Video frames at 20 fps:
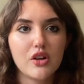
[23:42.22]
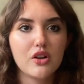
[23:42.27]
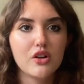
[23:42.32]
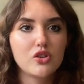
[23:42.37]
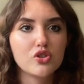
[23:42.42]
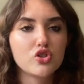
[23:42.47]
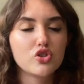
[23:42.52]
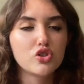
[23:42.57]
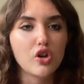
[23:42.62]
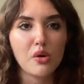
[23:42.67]

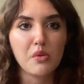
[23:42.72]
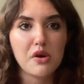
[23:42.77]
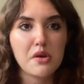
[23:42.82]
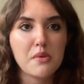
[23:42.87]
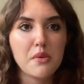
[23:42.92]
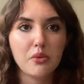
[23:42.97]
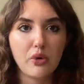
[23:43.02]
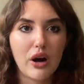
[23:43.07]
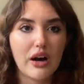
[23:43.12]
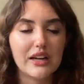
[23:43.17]
so many
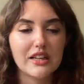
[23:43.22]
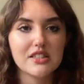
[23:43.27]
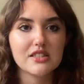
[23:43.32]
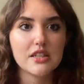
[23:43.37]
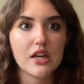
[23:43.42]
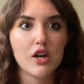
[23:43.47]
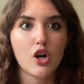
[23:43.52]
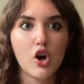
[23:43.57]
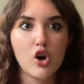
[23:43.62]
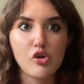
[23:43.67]
people hadn't
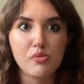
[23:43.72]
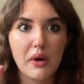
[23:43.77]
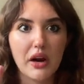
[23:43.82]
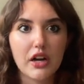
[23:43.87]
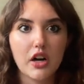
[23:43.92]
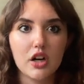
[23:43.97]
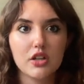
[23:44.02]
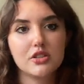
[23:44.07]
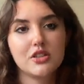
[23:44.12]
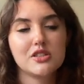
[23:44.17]
said, oh my
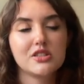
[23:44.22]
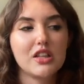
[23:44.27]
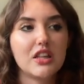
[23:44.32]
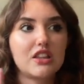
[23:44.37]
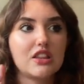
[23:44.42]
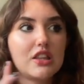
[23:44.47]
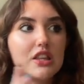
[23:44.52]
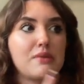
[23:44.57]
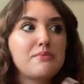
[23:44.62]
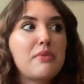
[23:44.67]
god, this is like
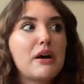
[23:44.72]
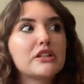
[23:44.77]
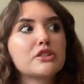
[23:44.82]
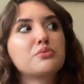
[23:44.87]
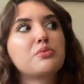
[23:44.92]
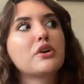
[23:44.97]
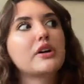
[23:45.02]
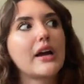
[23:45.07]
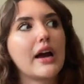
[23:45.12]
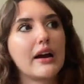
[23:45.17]
the best
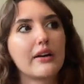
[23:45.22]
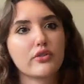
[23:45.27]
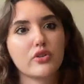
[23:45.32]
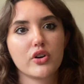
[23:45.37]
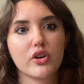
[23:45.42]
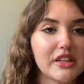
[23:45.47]
book ever.